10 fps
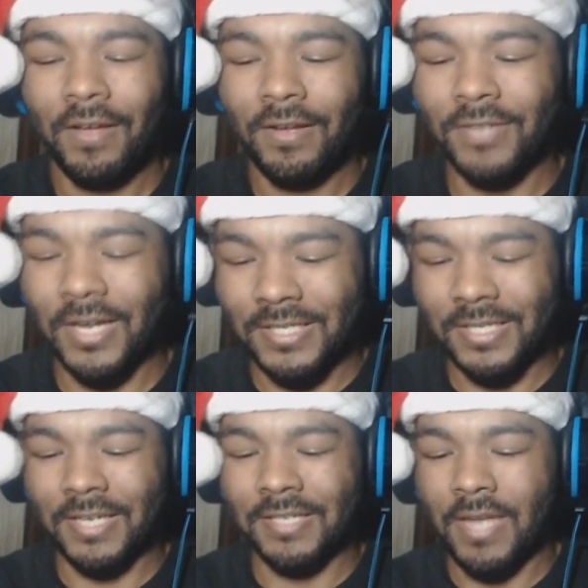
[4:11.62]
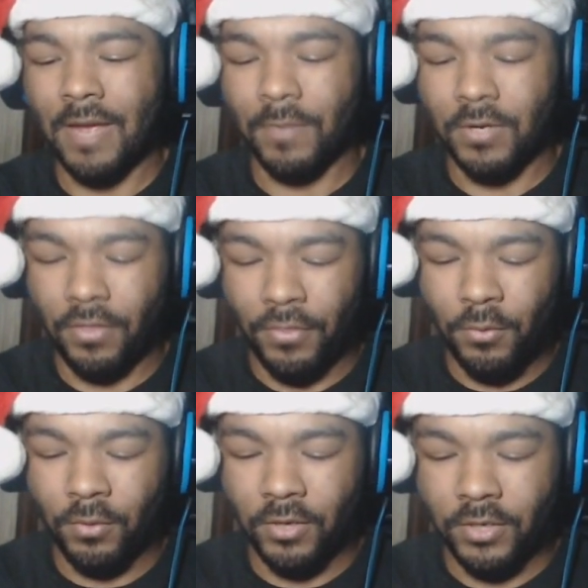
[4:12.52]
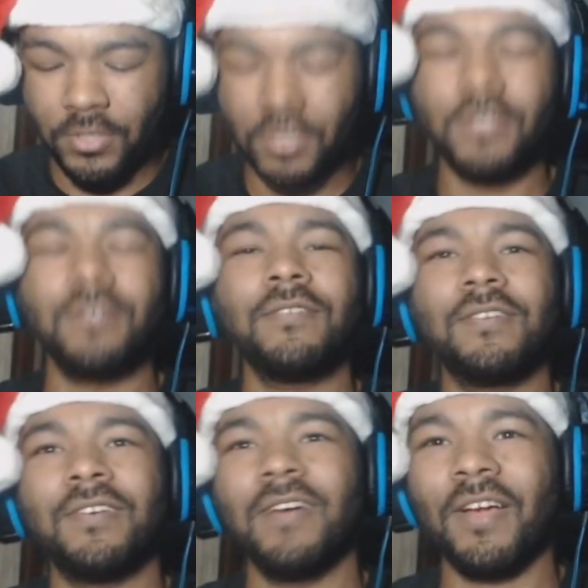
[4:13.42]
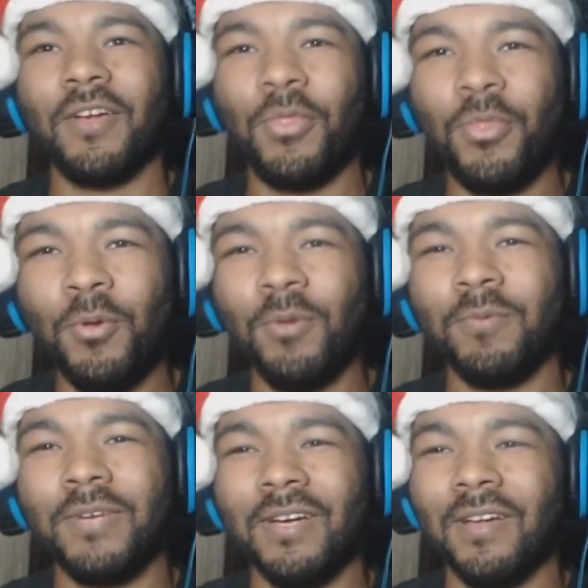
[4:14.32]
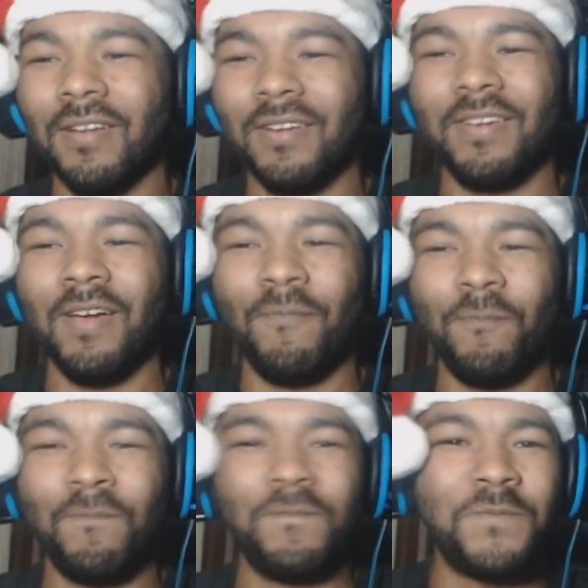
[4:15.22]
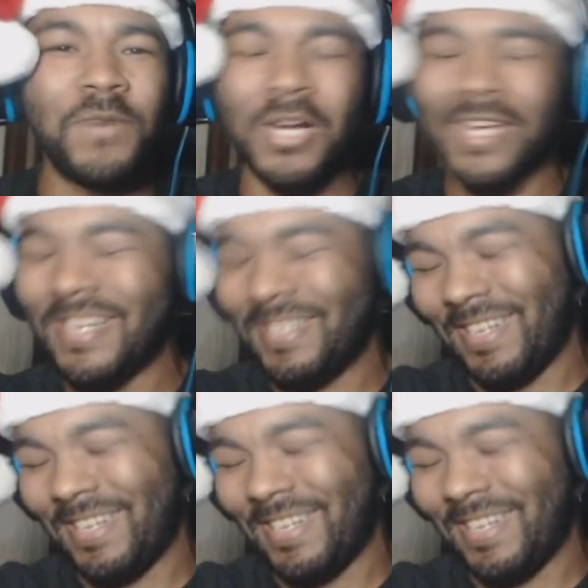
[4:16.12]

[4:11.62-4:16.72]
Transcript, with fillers: He tried to say his name, Cthulhu, cut, cut, Cthulhu, cut, cut, fuck it.